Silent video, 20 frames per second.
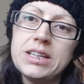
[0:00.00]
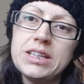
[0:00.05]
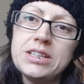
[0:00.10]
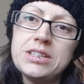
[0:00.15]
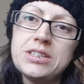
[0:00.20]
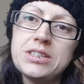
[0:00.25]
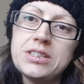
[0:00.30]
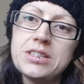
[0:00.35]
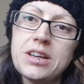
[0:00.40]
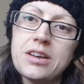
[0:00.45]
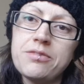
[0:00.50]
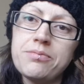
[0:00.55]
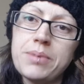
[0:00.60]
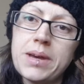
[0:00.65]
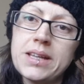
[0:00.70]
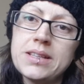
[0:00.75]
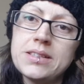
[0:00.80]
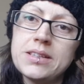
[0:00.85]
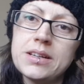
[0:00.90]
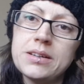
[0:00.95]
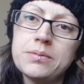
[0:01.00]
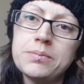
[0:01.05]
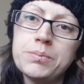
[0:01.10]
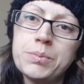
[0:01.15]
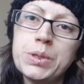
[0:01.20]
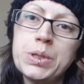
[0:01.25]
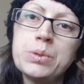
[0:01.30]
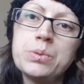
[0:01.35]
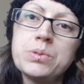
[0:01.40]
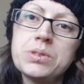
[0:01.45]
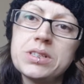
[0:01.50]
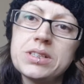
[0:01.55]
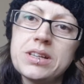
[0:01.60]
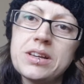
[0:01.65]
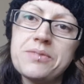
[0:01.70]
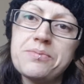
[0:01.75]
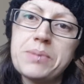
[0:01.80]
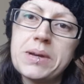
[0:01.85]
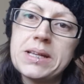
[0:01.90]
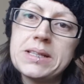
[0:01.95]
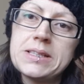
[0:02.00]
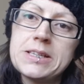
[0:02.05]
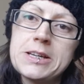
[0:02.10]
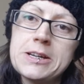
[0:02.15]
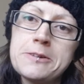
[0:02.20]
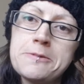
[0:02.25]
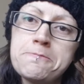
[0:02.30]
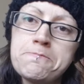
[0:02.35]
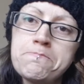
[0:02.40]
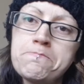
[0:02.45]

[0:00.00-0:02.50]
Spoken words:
You deserve better. We all deserve better.